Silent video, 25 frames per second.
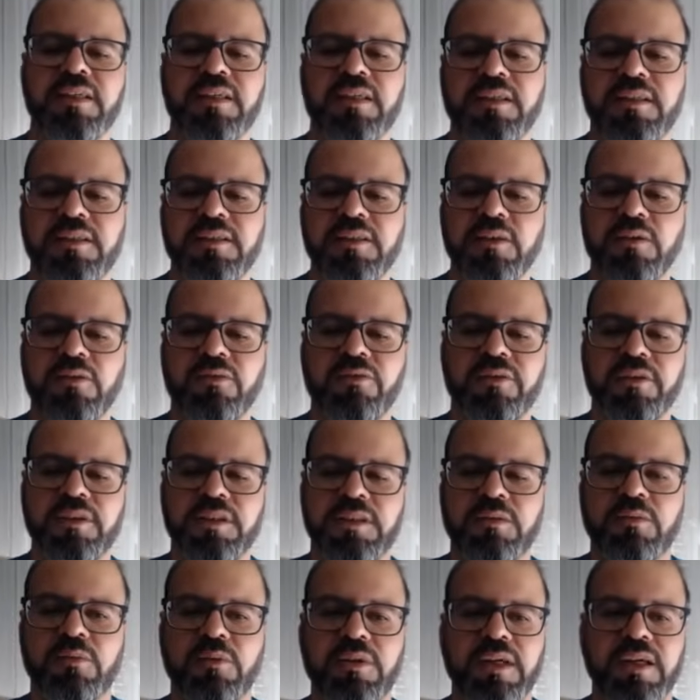your
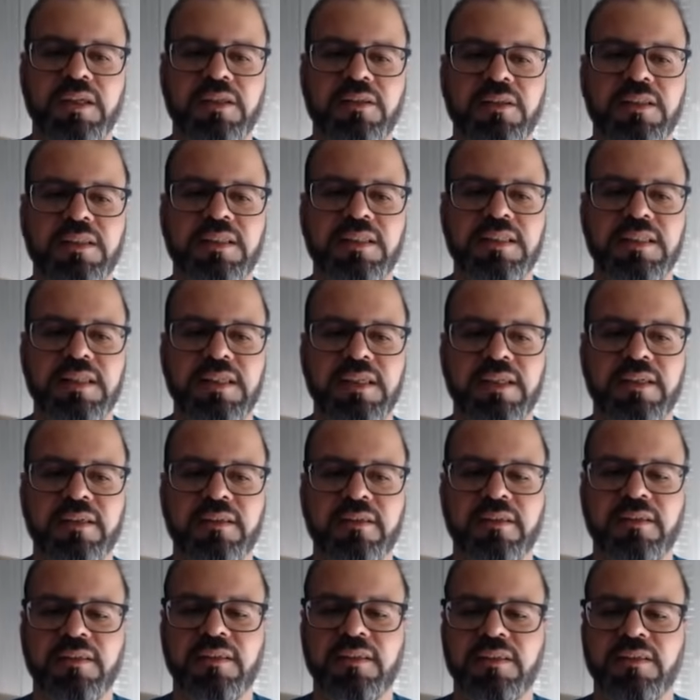first word, and you can see
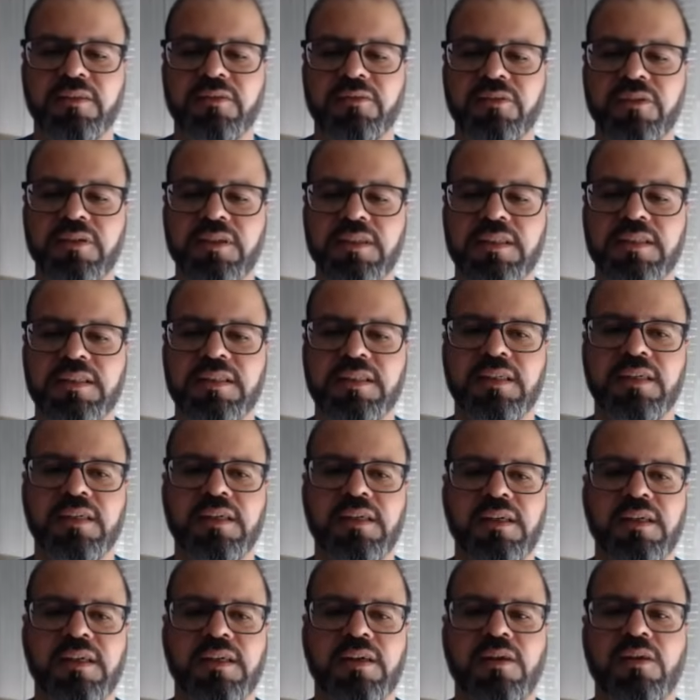here your first
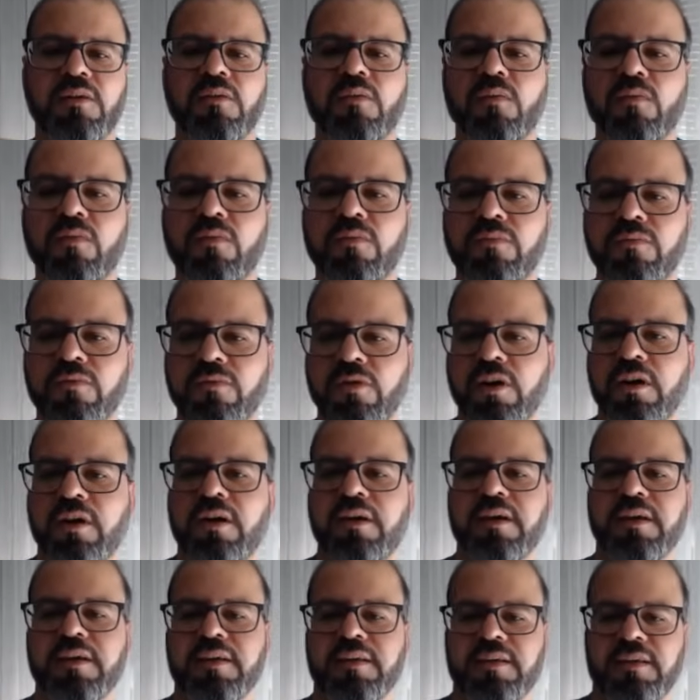
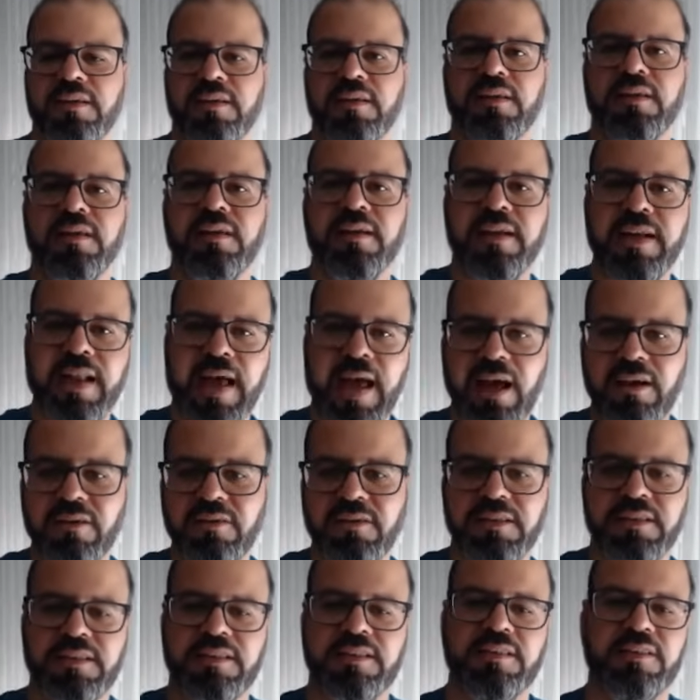word
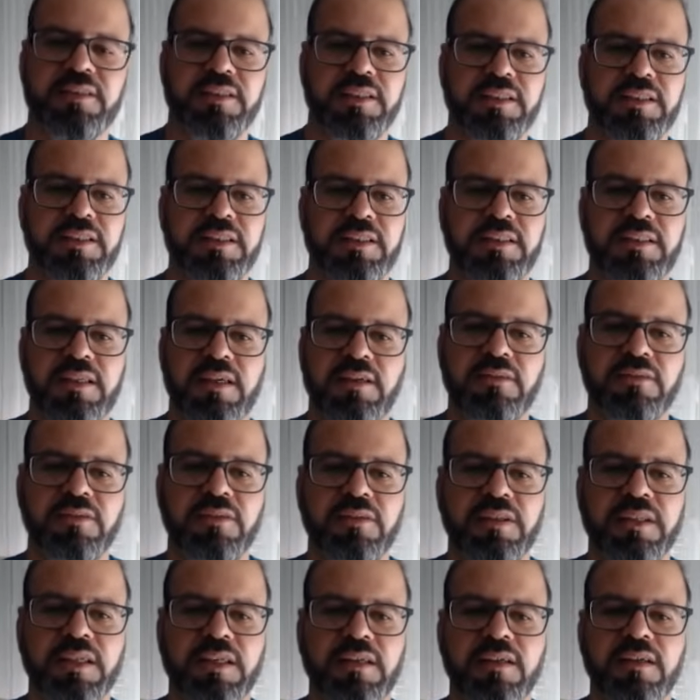cloud is created. Now you
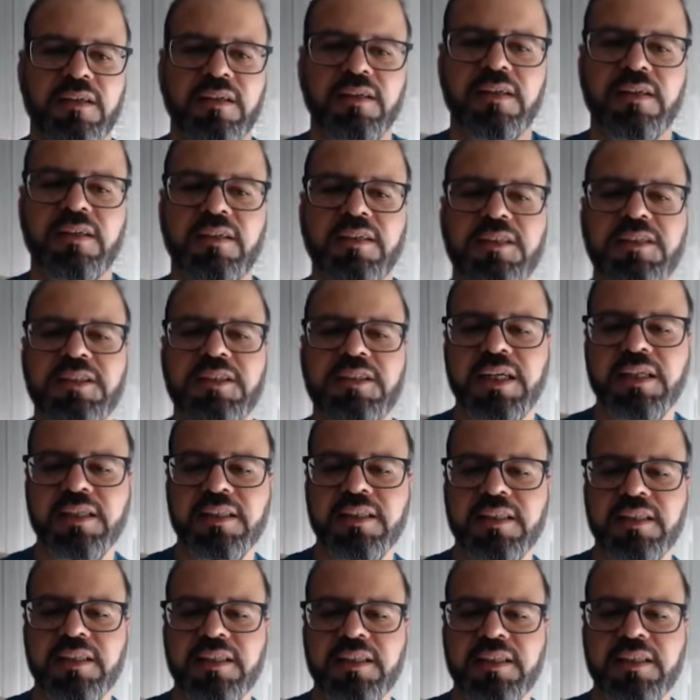can change
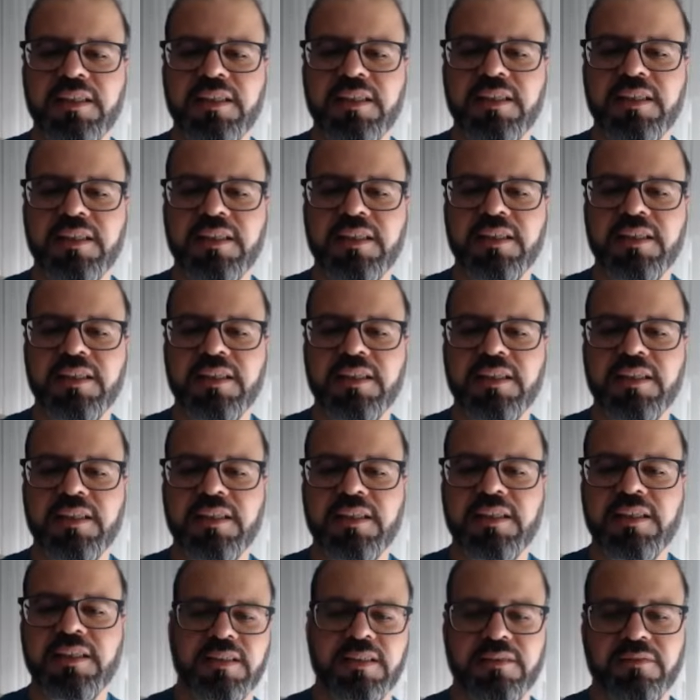the layout. If you don't
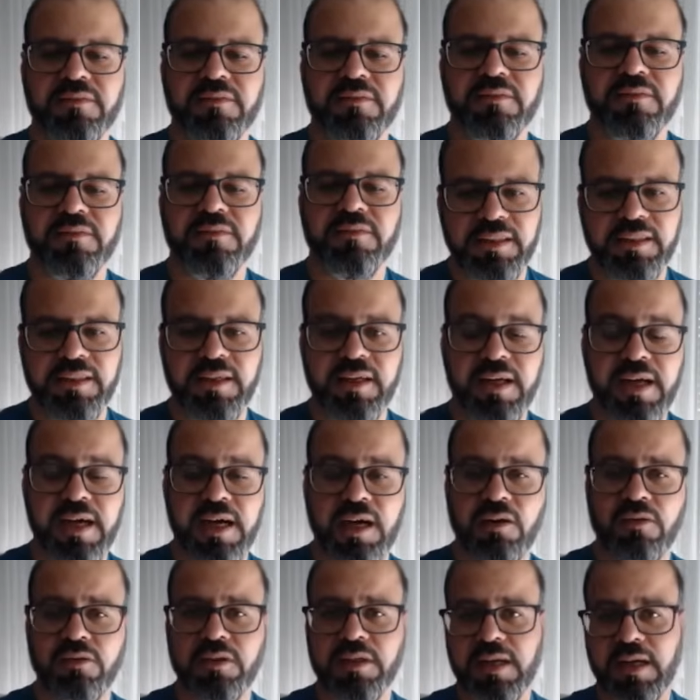like it, it will change the
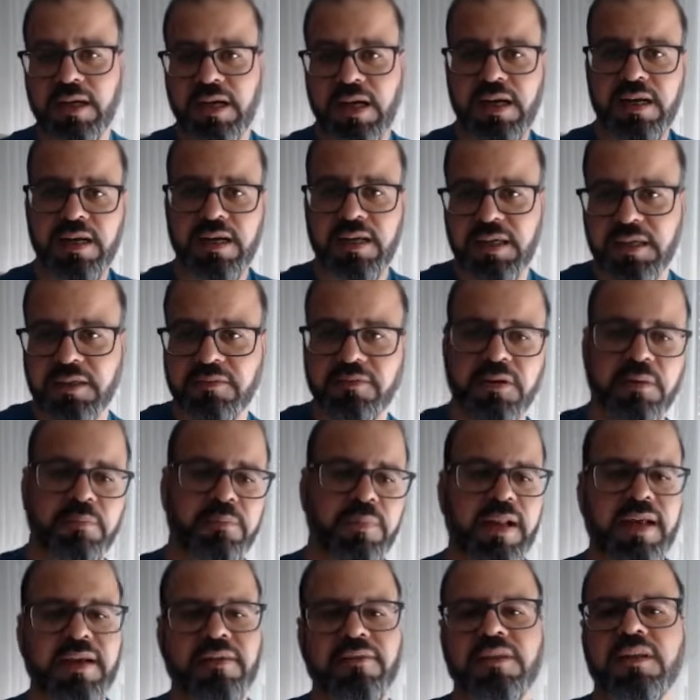layout and it will
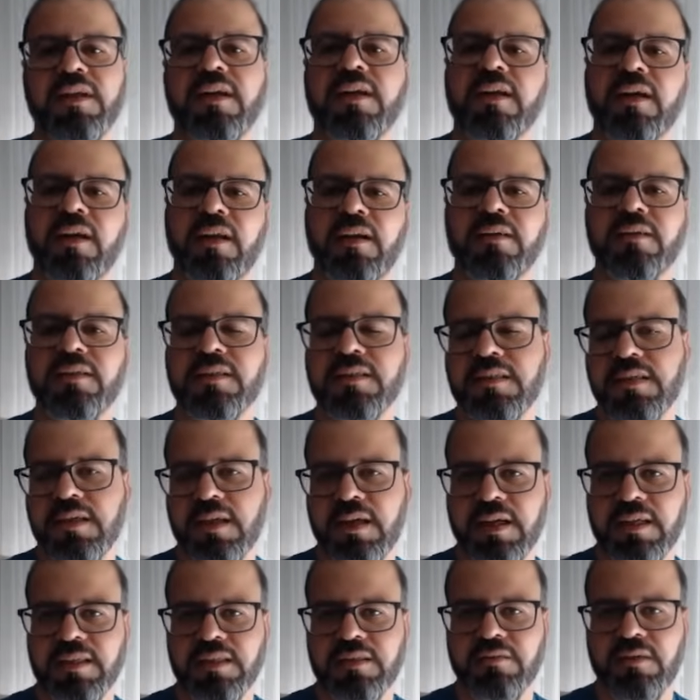play with the colors
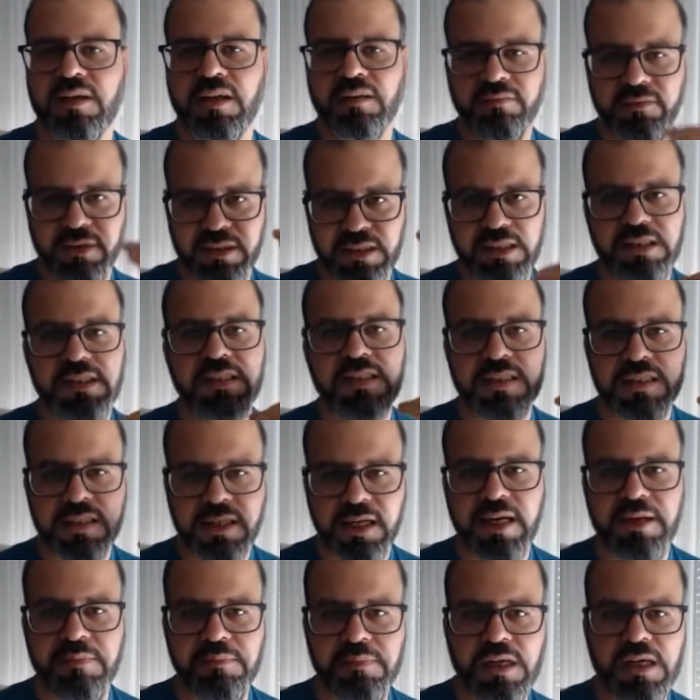as well. Within the
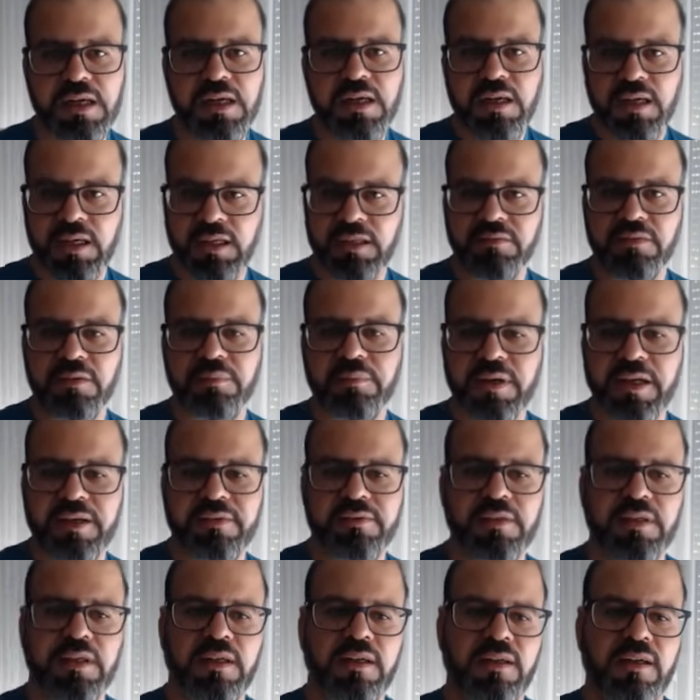scheme, it will play
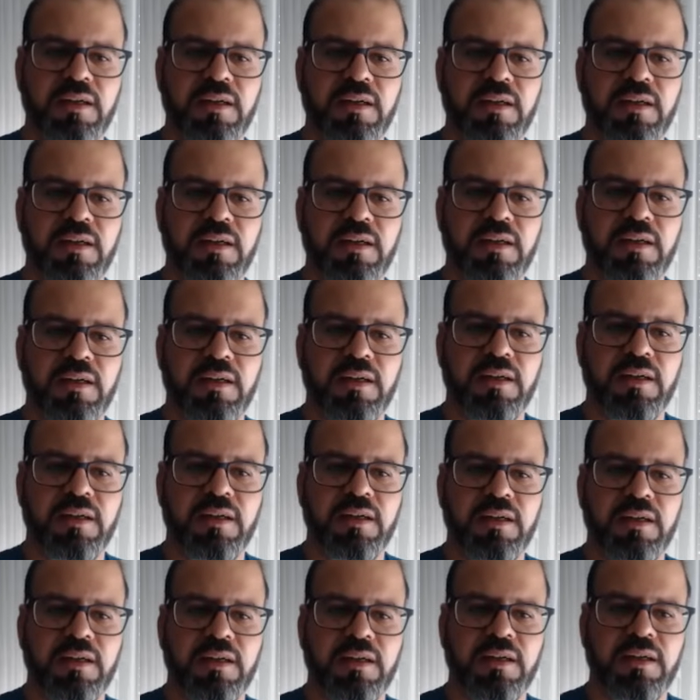with the colors. If
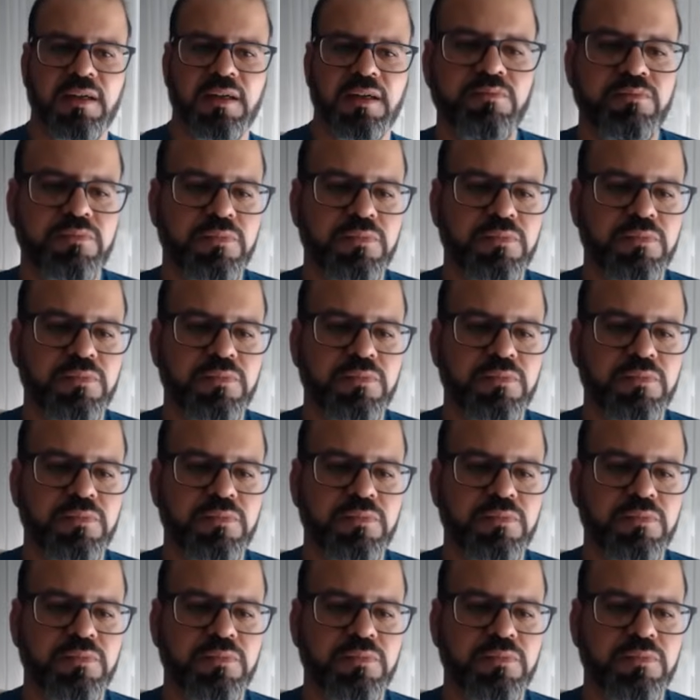you want to